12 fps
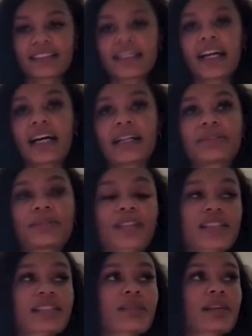yeah,
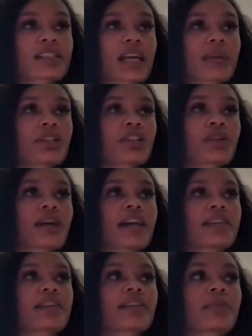well, that's the best time to do it.
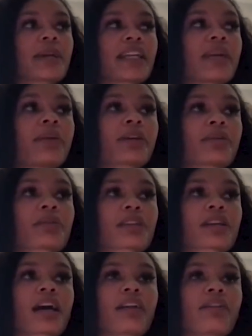I think the pandemic
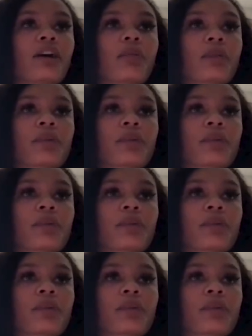really kind of helped